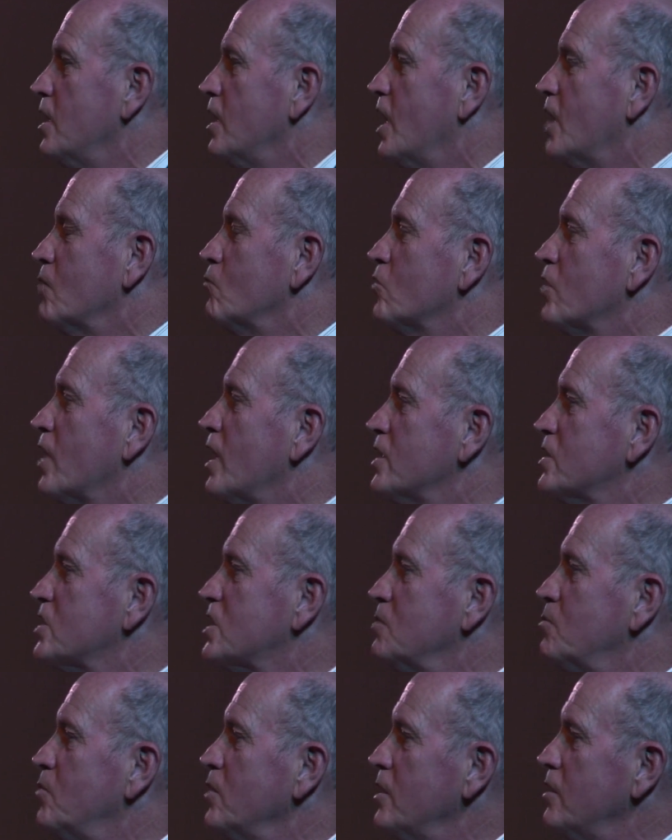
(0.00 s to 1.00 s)
And what has
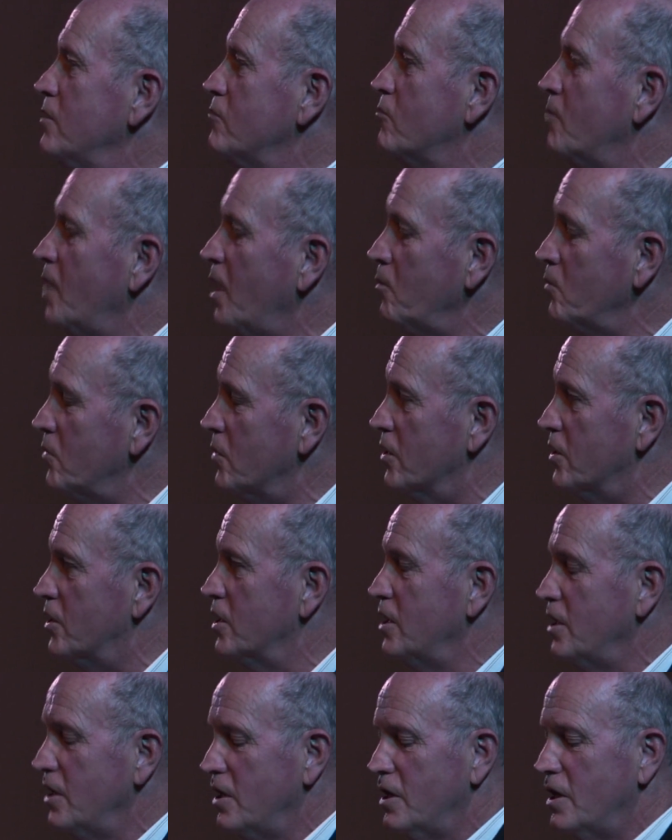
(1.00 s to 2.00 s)
to be remembered
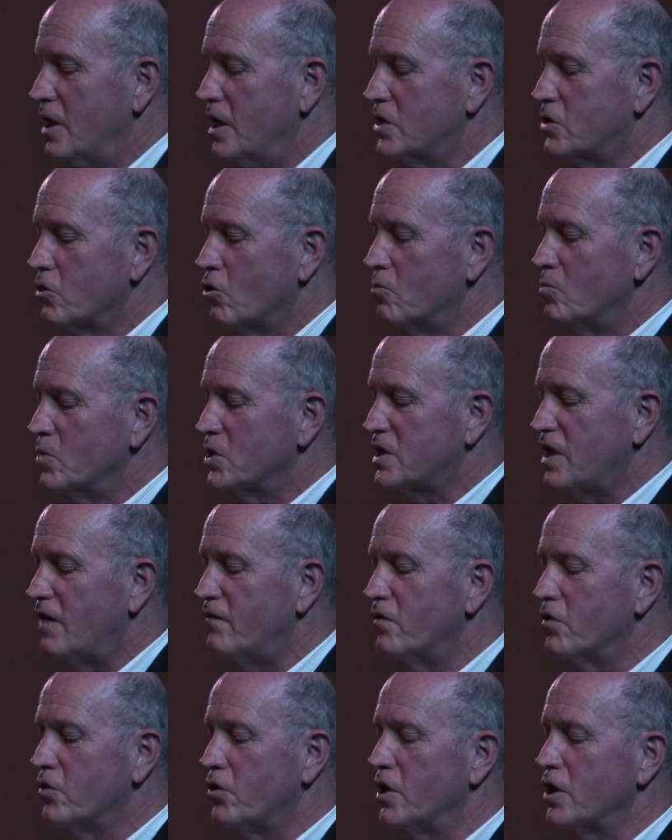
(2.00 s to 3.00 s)
is that almost
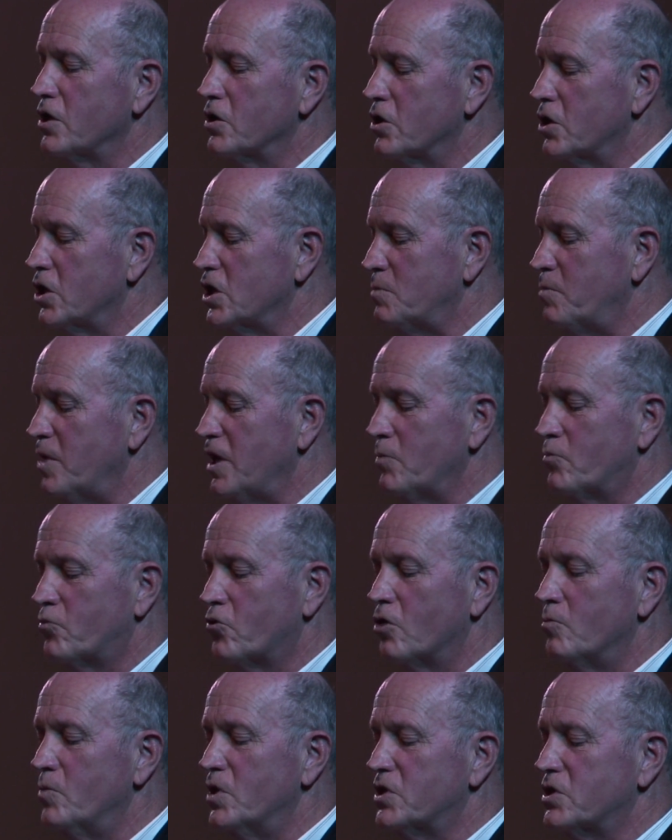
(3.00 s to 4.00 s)
everything that is being
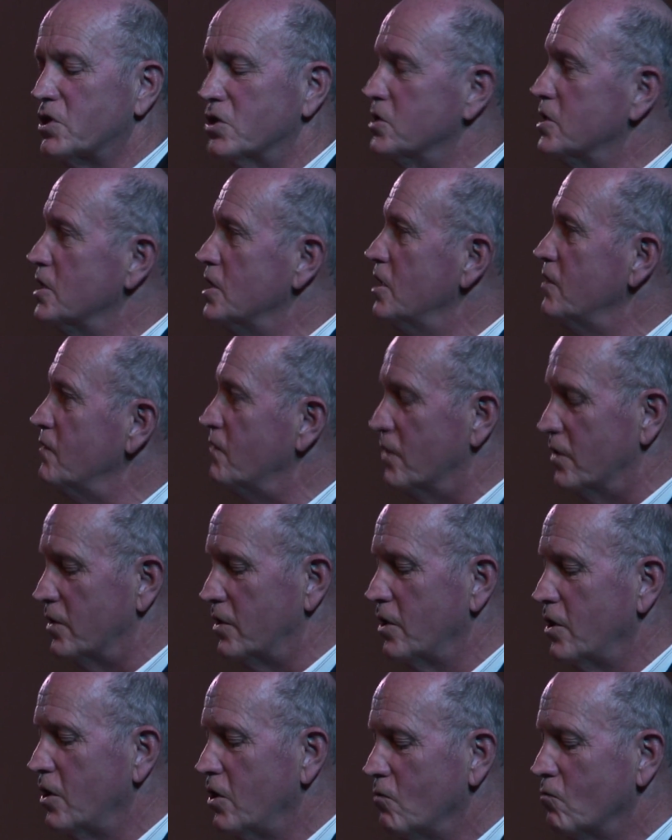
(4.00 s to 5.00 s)
promised and delivered
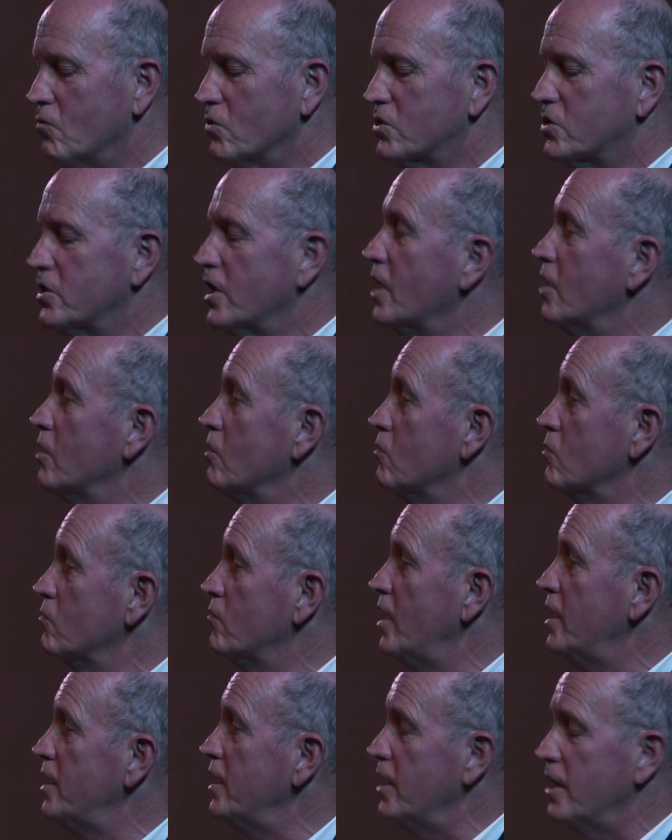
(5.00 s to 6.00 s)
was there
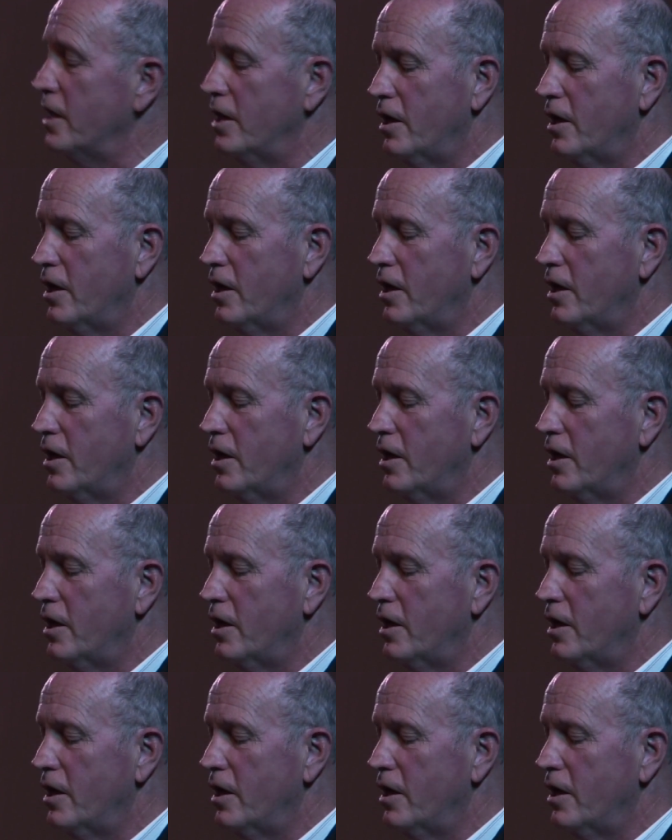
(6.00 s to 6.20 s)
already.